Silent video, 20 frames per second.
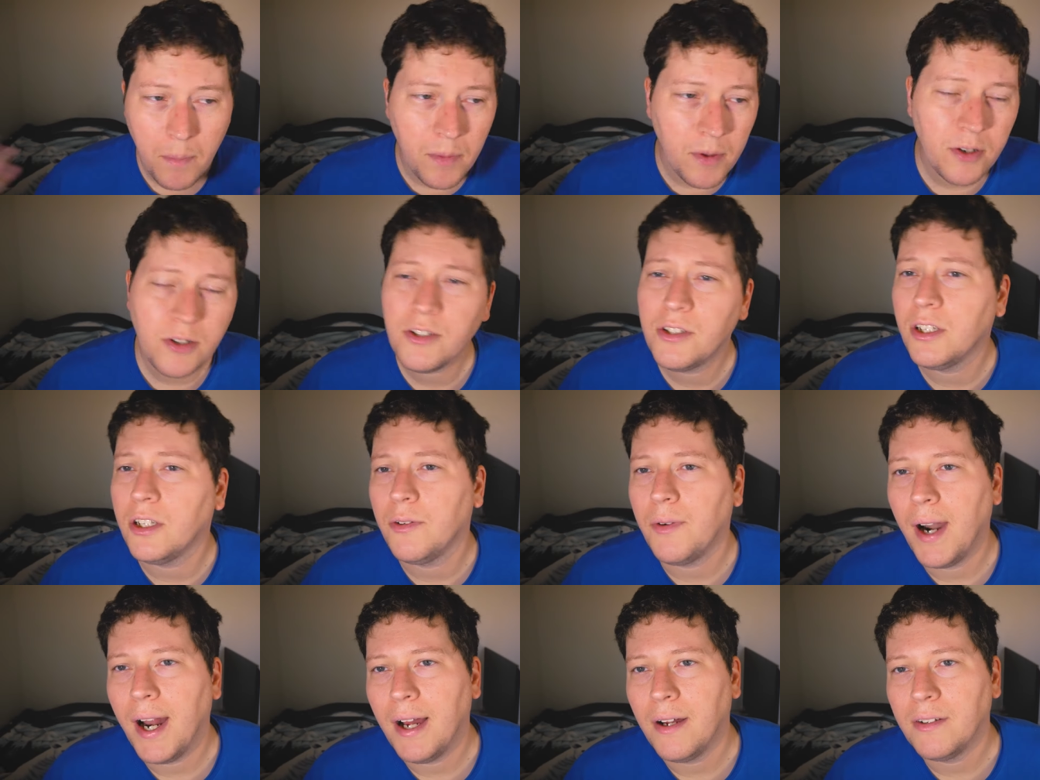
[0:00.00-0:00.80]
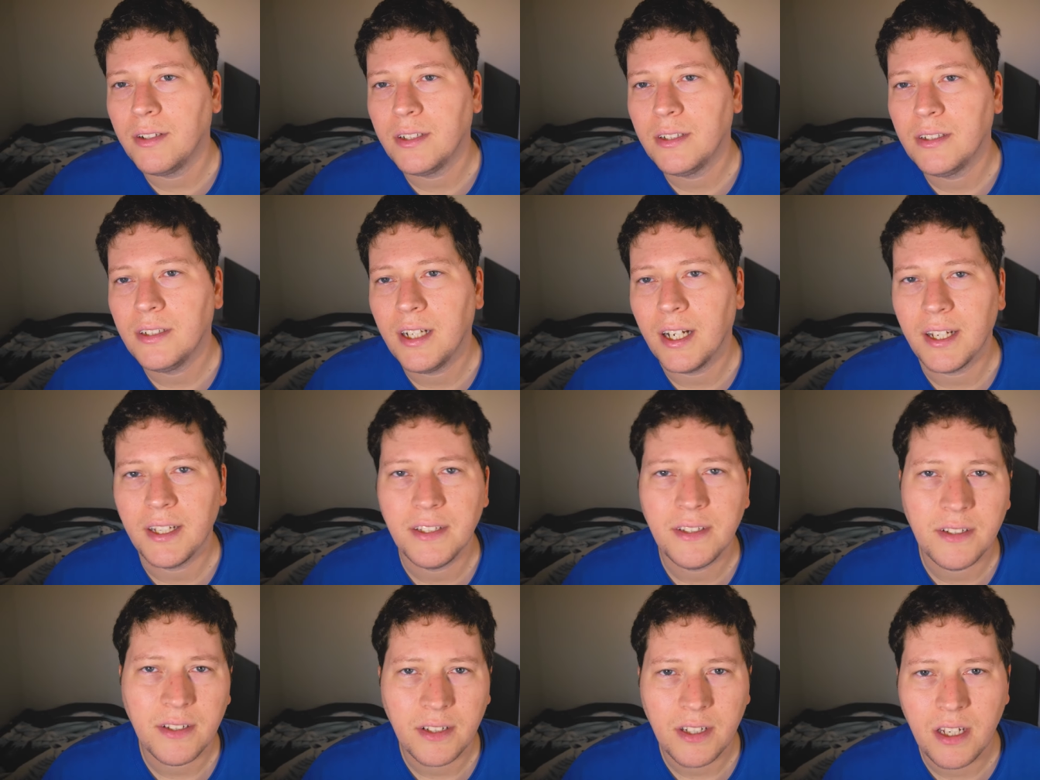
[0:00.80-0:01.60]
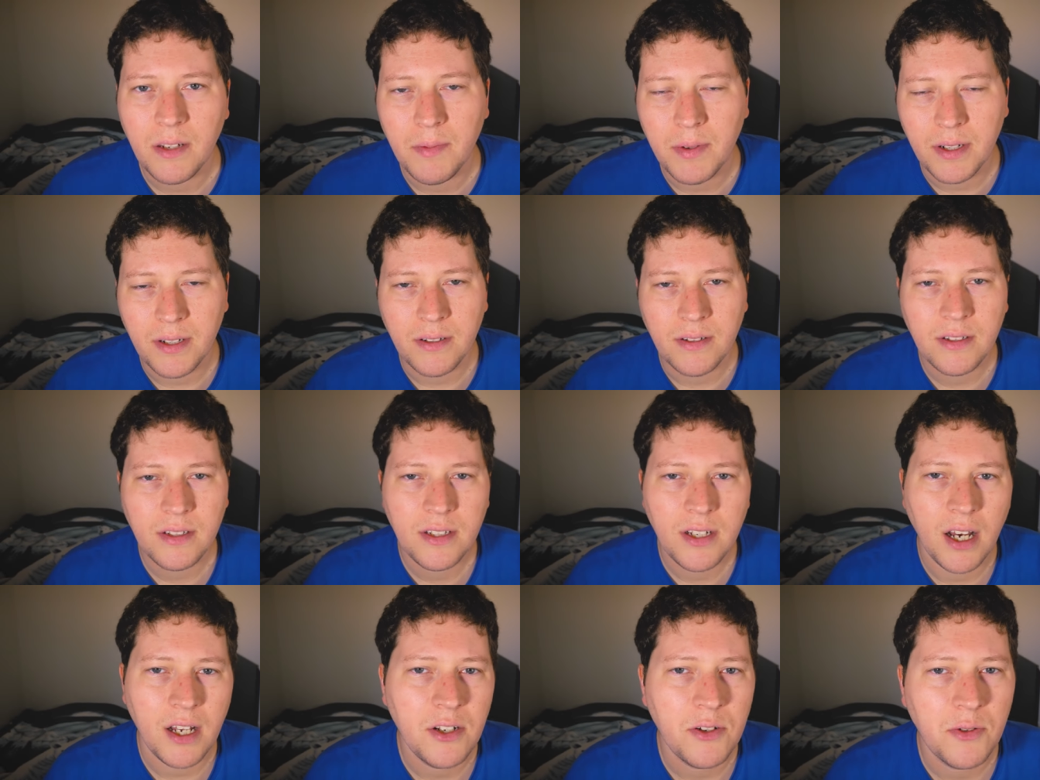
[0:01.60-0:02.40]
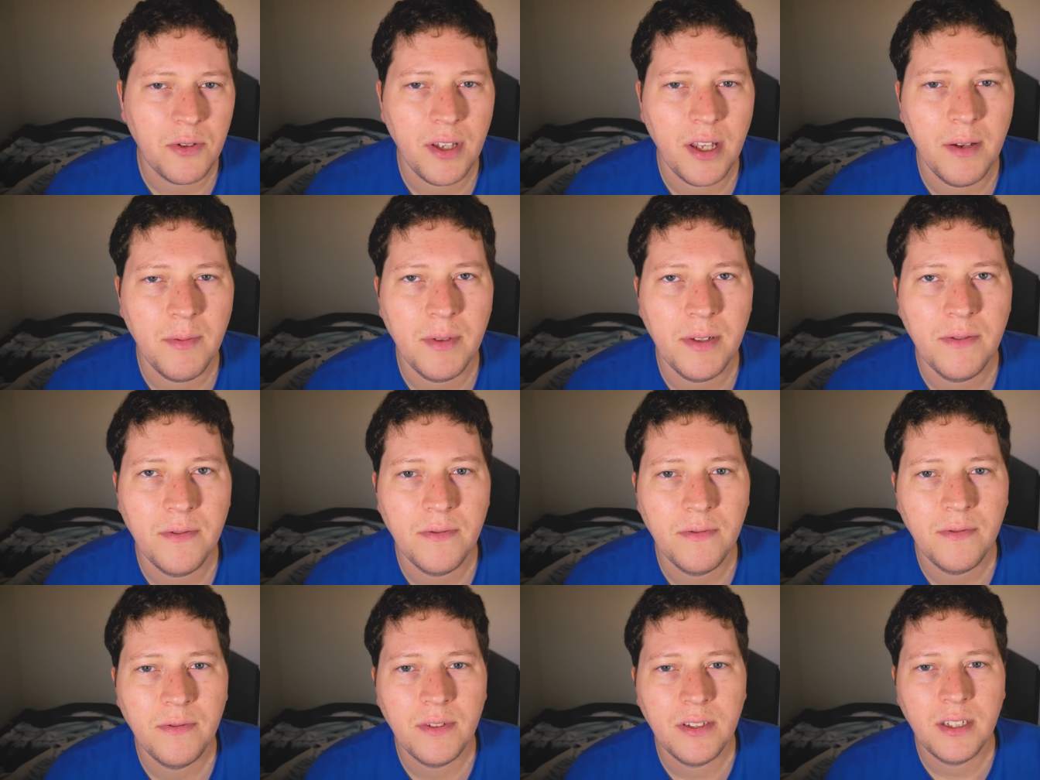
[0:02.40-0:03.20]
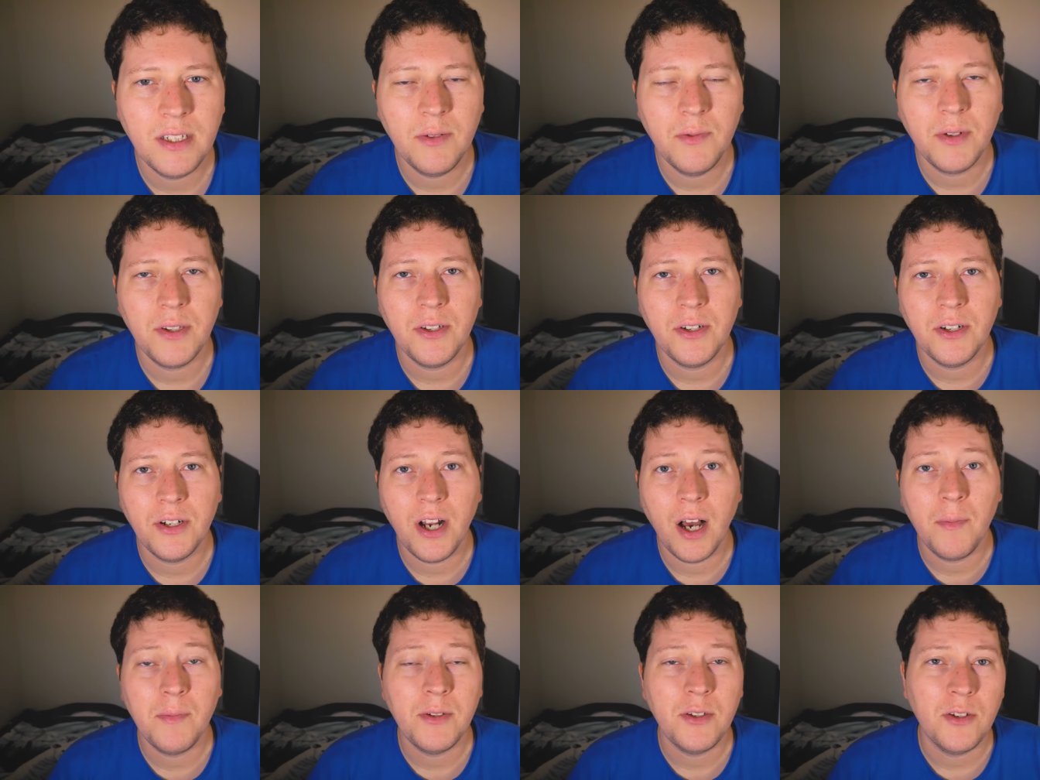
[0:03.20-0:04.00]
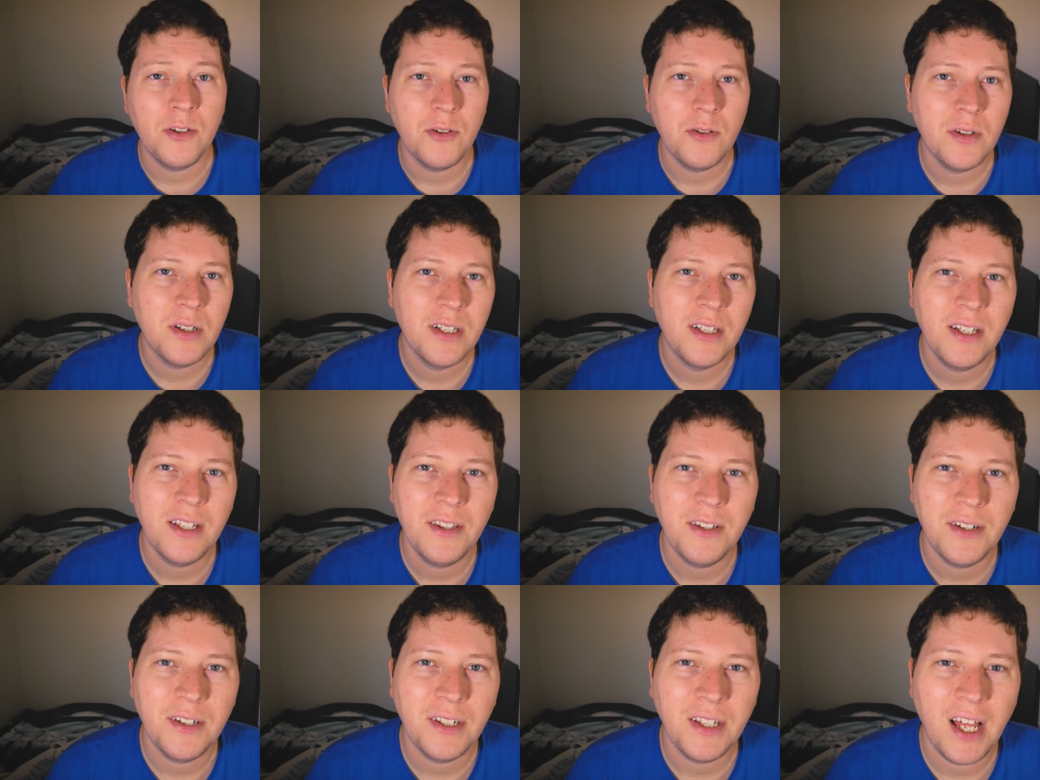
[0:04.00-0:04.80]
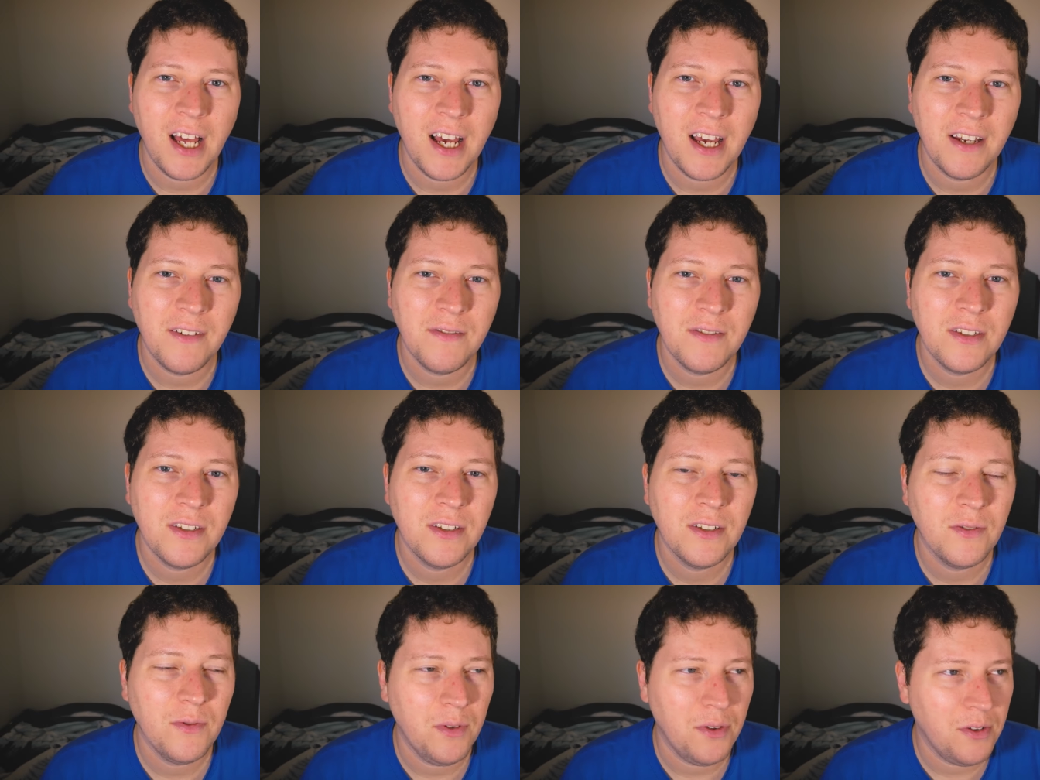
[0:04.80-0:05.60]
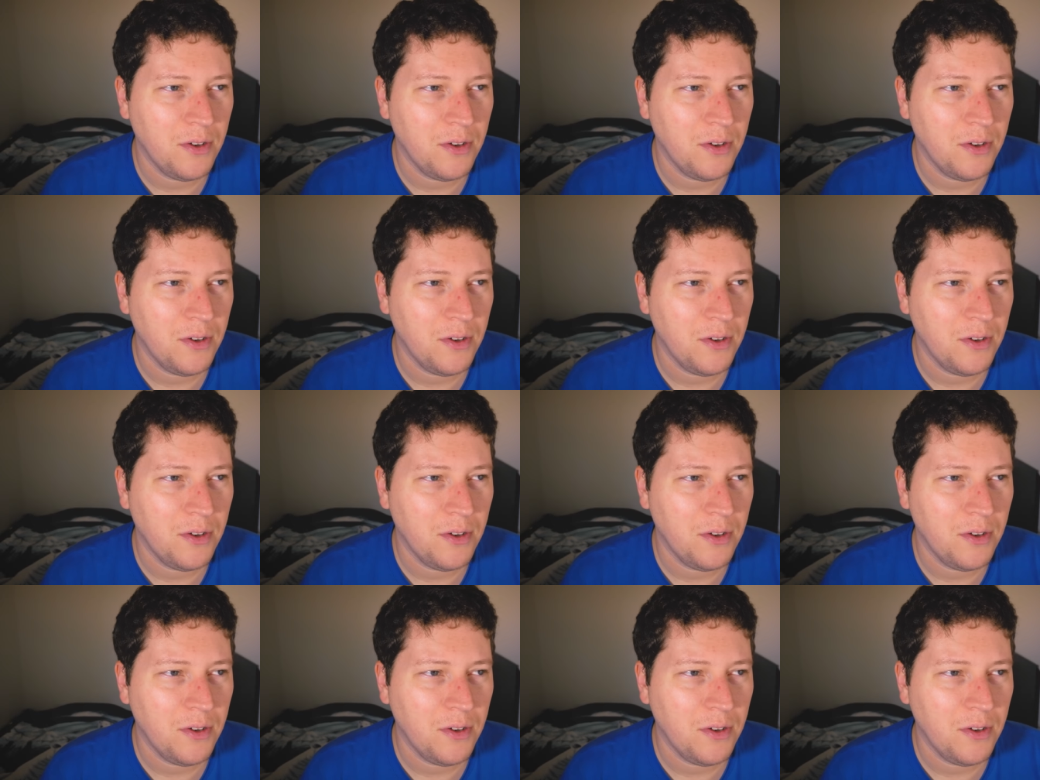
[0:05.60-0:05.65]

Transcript: they're still around and I can still keep in touch with them and see what they're up to in their lives